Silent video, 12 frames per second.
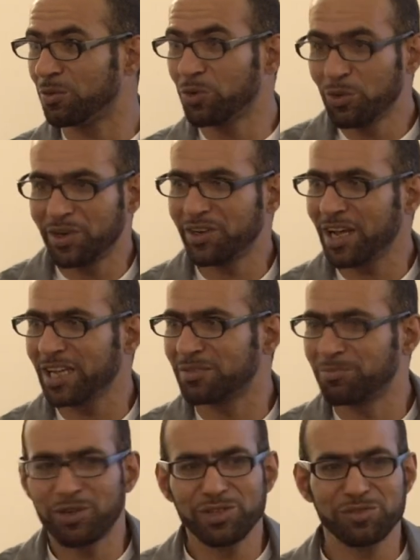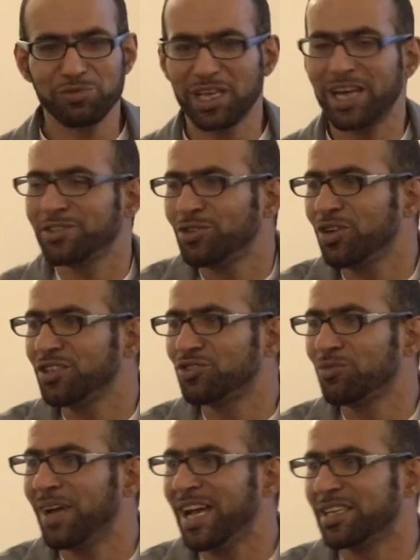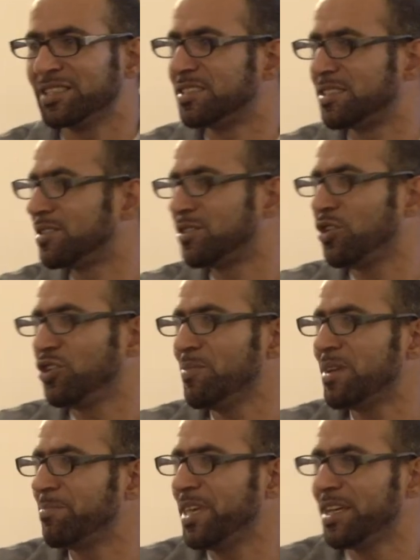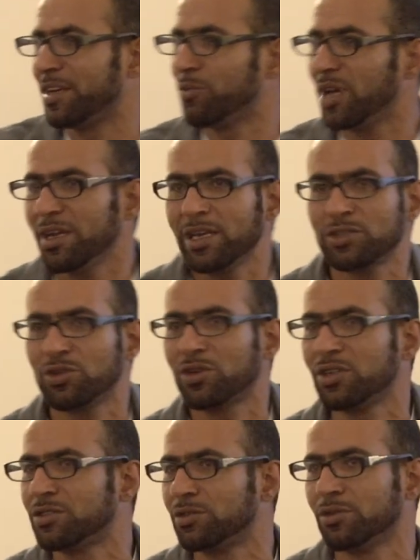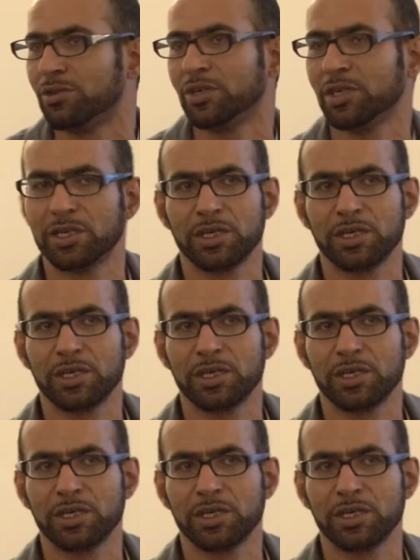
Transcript: We were right because we are talking to minds, to human beings. We are not talking to